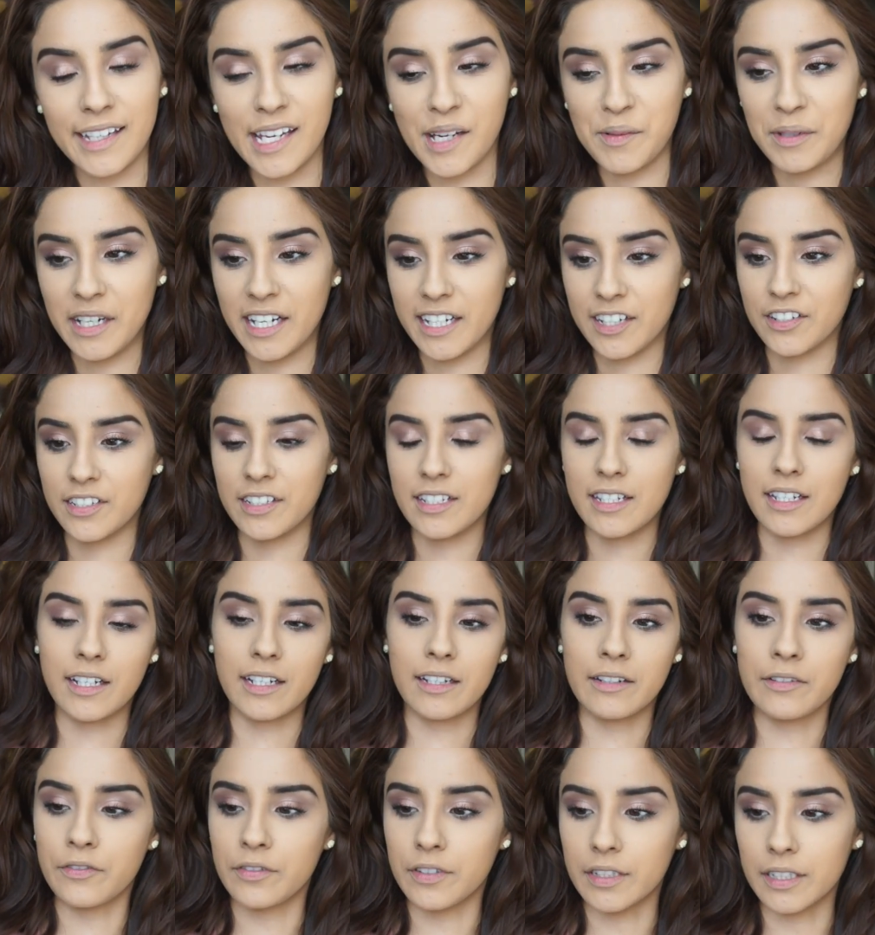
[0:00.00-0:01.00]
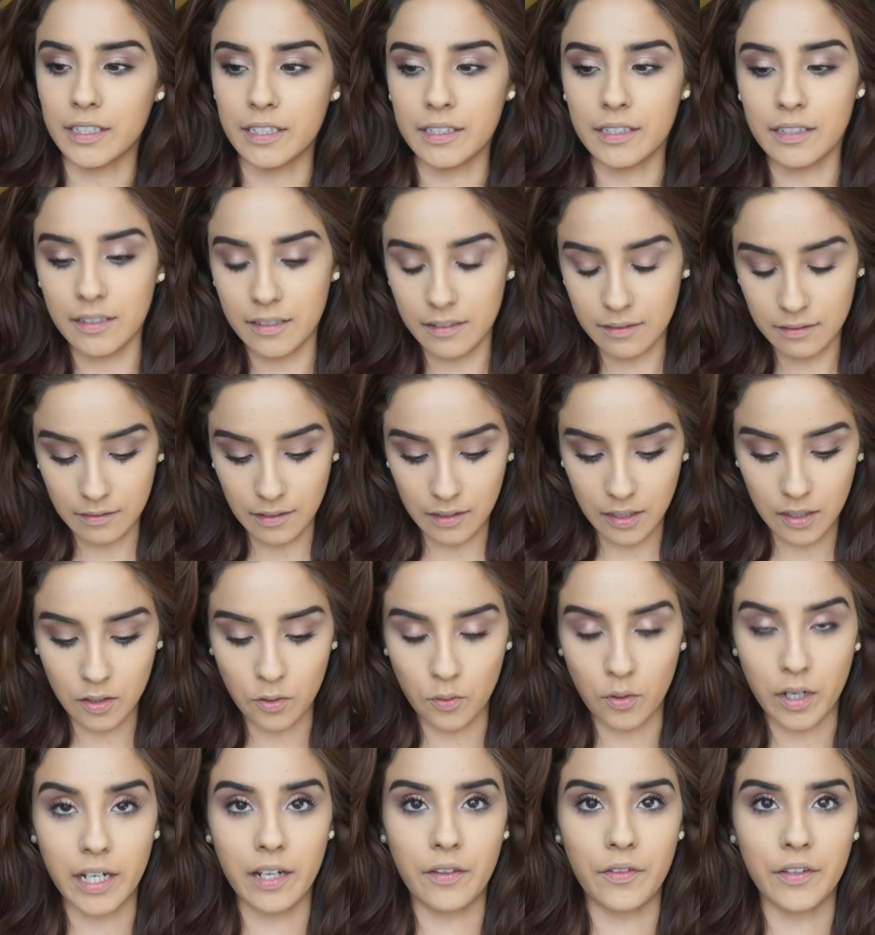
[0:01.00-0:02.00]
Camera actually died for a
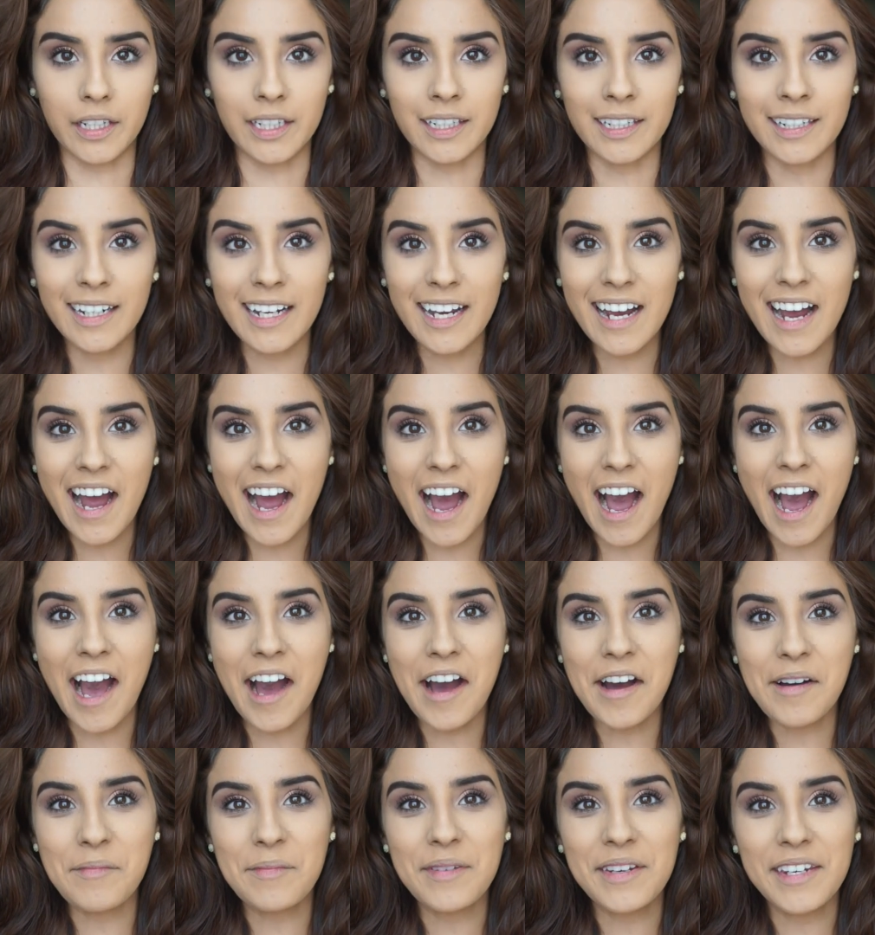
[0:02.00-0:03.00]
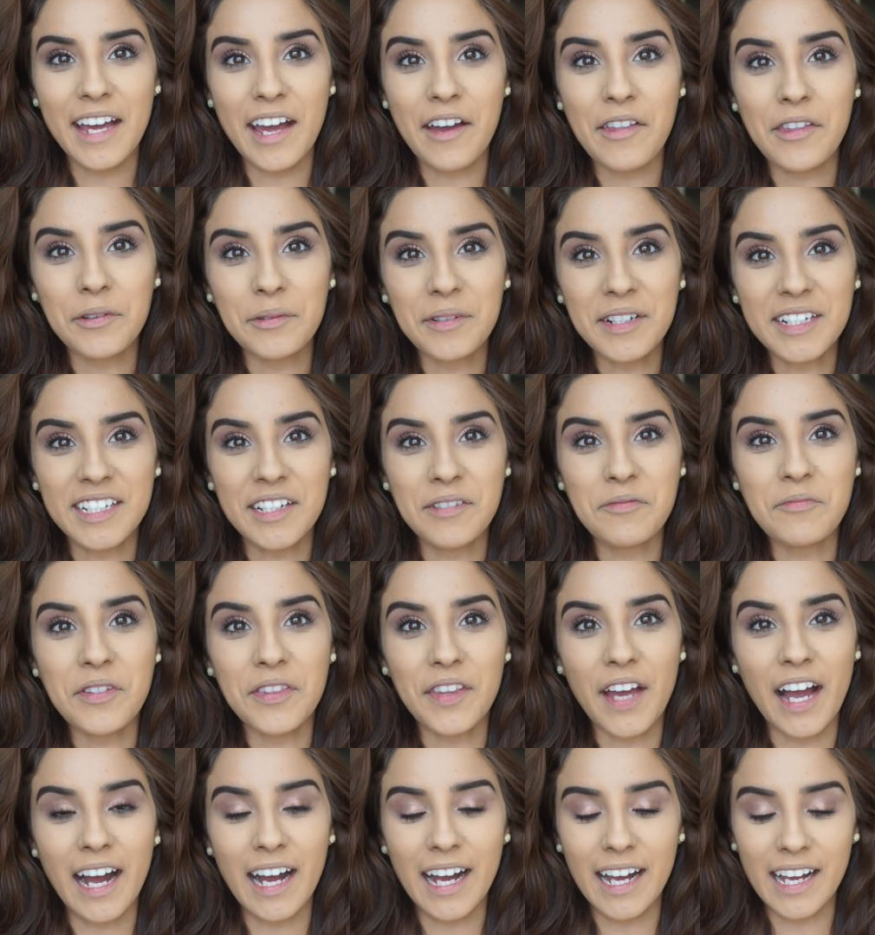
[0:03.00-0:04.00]
while there. Now that we're done
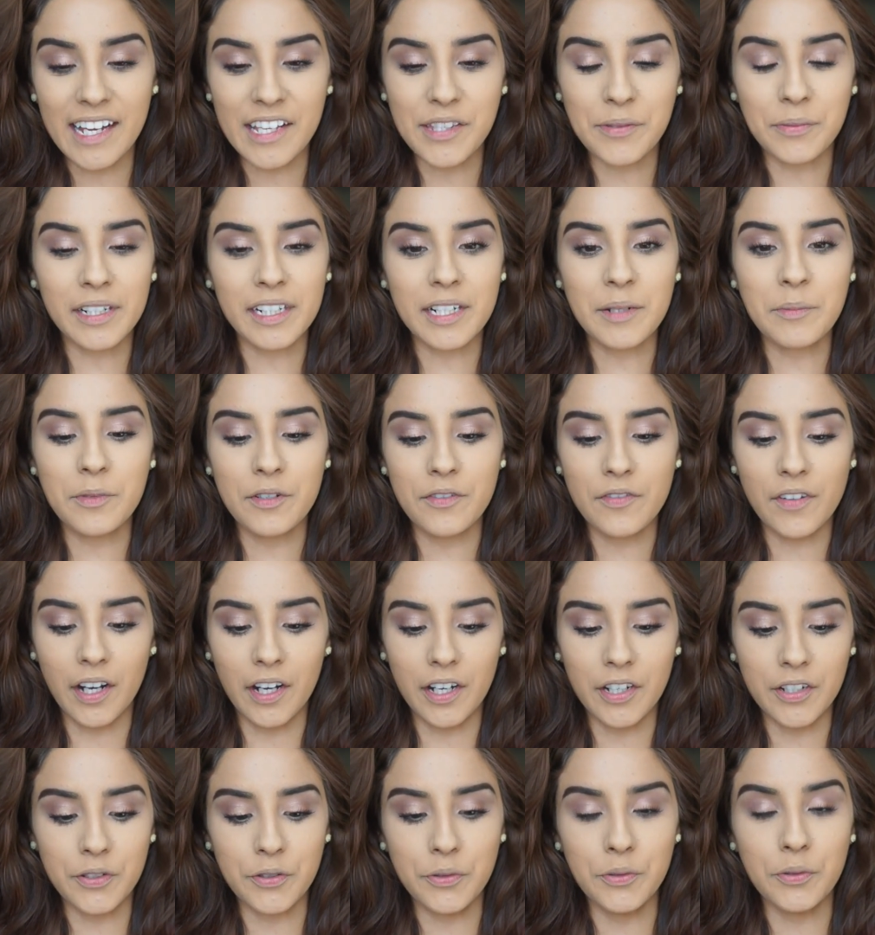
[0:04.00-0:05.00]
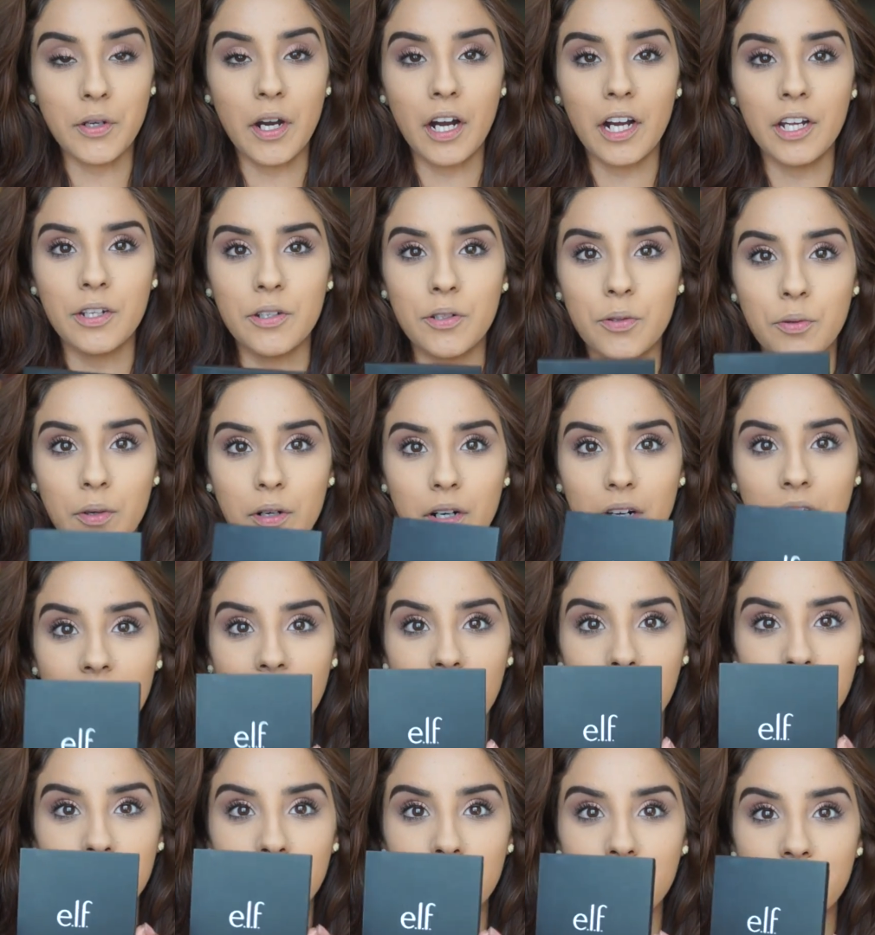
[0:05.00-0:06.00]
with eyes, we're going to move on to contour.
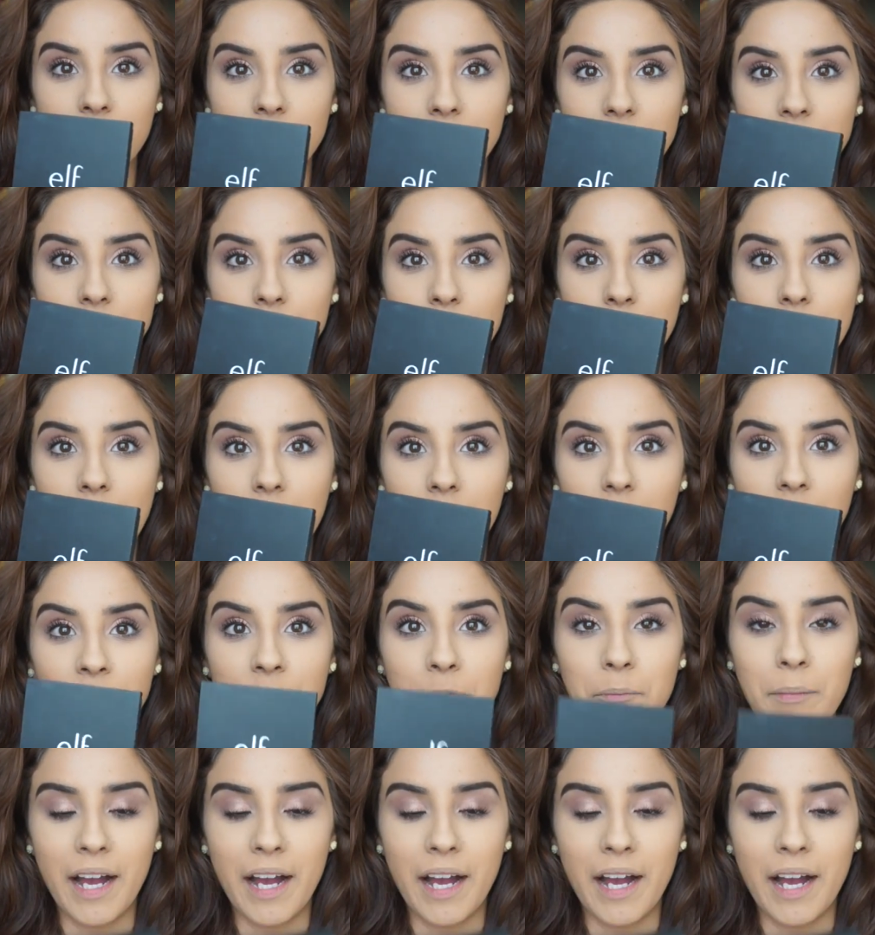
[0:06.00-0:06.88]
I'm going to use the new e.l.f.